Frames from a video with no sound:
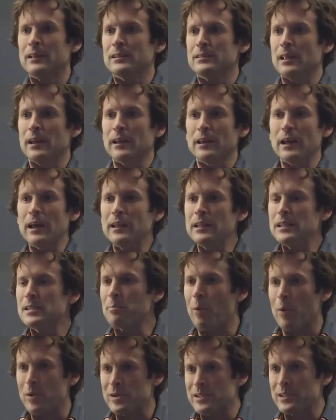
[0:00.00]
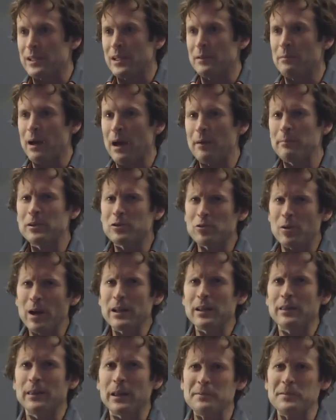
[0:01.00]
Like any sports team. I've been trying
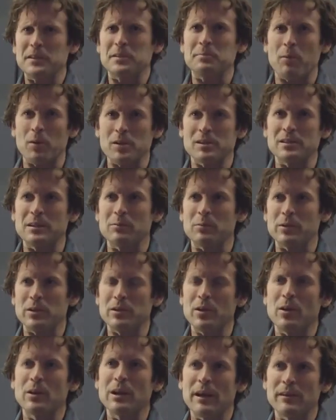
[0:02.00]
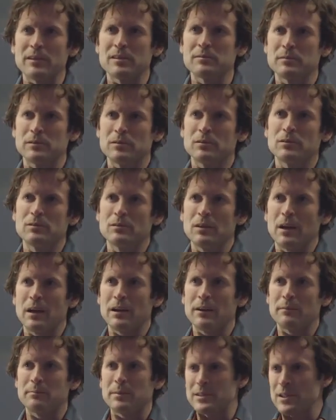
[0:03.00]
to think of a sports team where you don't have
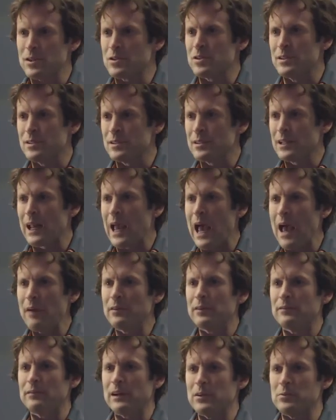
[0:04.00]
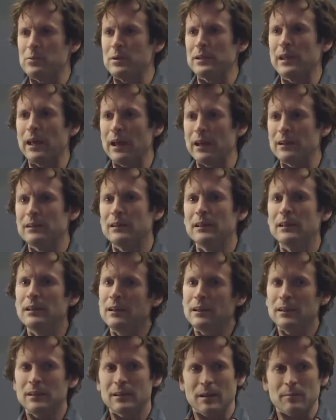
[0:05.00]
uh, positions. I haven't found one yet.
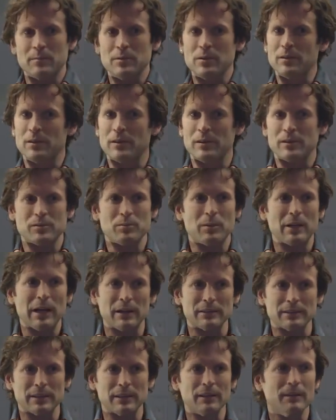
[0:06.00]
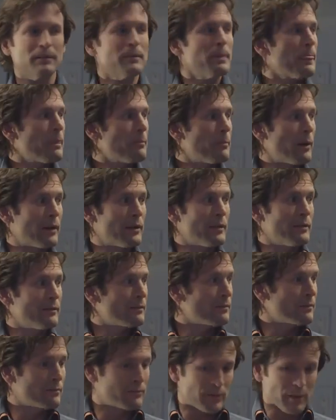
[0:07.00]
I'm sure there's one out there. But
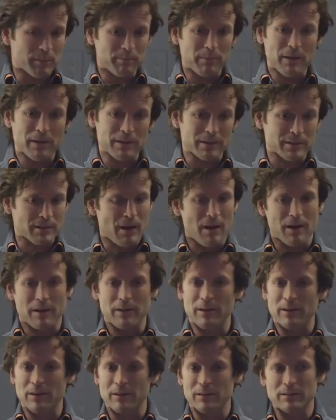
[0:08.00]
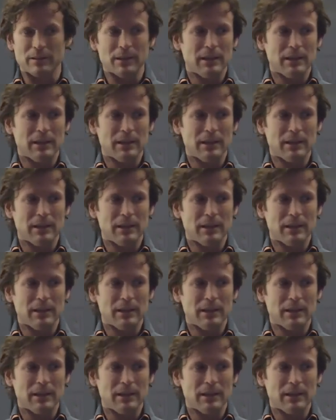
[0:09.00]
football, soccer,